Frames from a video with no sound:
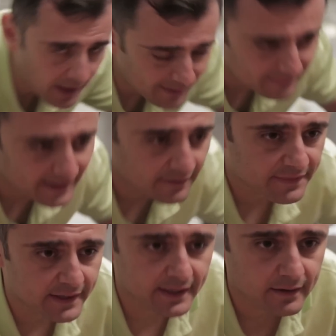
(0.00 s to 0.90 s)
I think
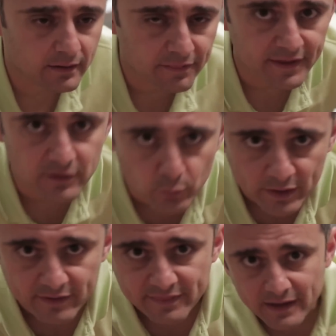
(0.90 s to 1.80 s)
the thing to
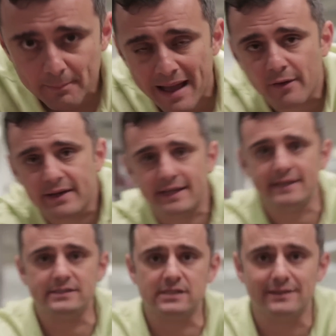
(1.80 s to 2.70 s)
really think about
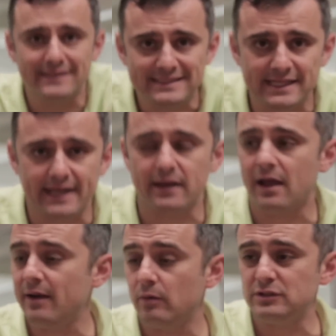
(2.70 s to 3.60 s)
is listening.
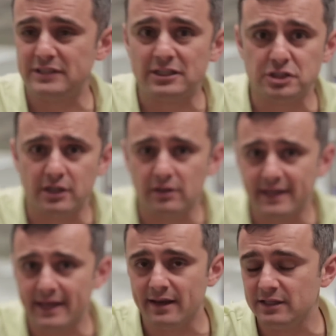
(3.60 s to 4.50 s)
I was actually
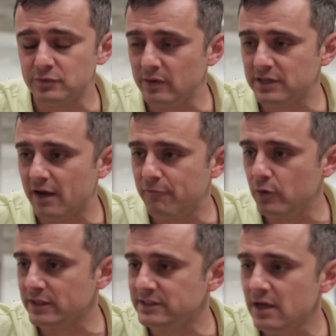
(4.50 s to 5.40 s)
clicking, and that's why I got
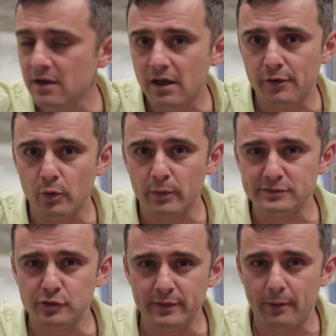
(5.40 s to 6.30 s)
focused. I don't know what he
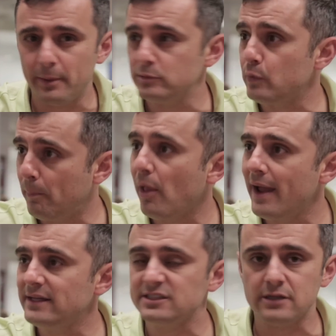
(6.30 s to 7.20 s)
was doing there, but he was
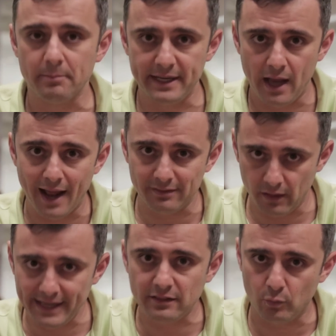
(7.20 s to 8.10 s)
replying to somebody. I
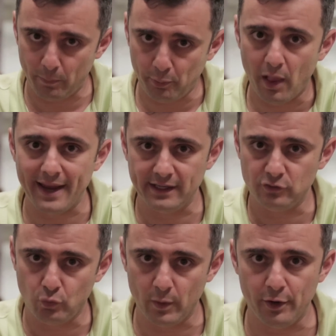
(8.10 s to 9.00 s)
like the replying
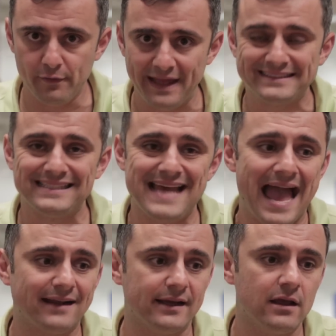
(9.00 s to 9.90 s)
in Twitter. That's a
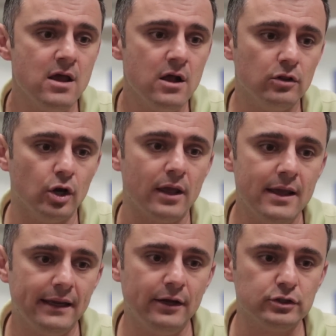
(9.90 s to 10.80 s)
tactic. Look,
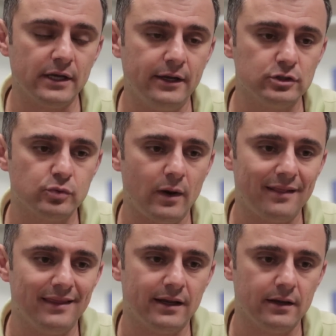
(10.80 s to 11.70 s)
here's, here's what I
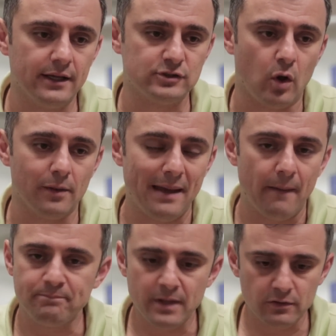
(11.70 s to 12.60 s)
think it's all about.